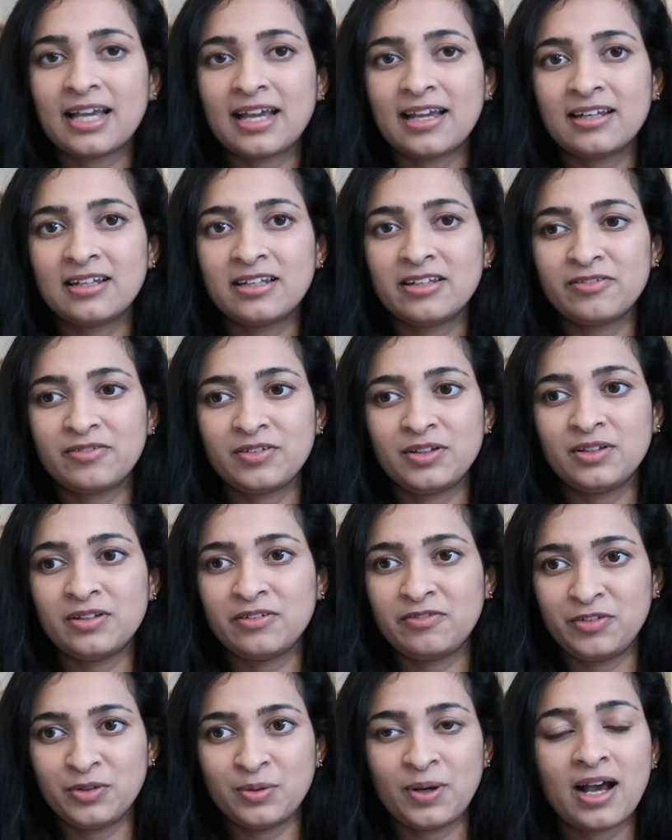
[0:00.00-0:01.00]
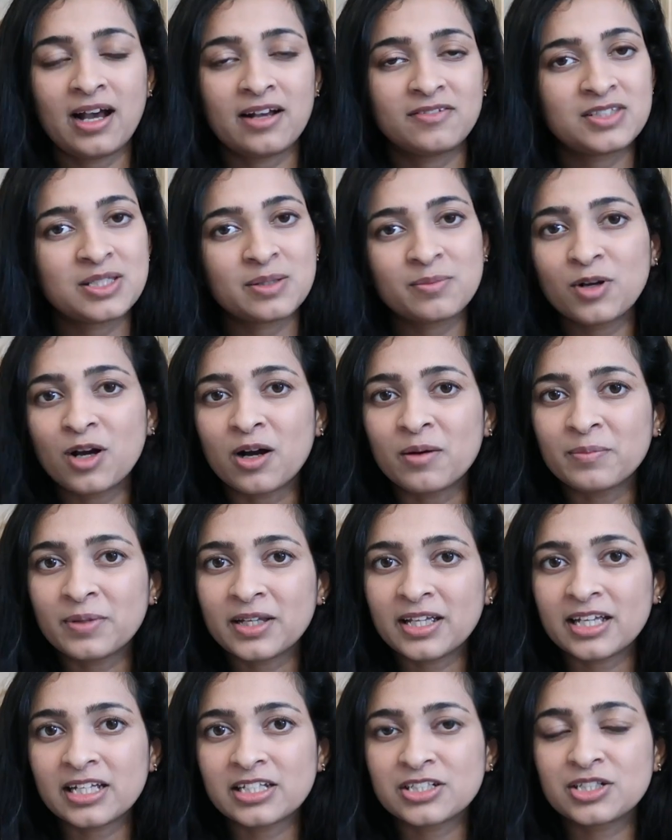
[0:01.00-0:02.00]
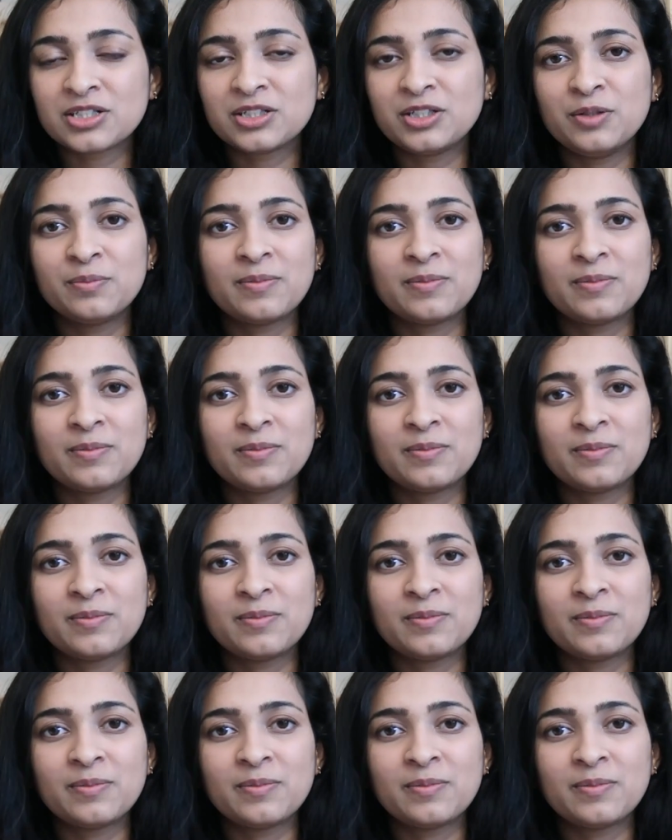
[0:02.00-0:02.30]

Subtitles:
and if you have some complication,